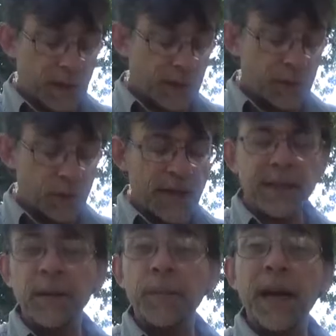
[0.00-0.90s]
that
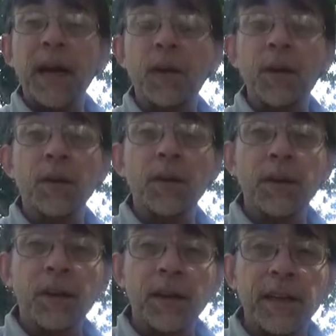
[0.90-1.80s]
direct the power or the
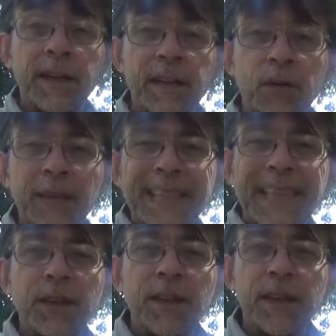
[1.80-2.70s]
current into a
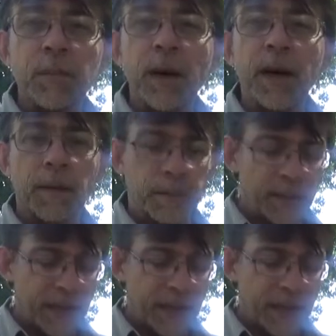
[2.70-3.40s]
heater at the bottom.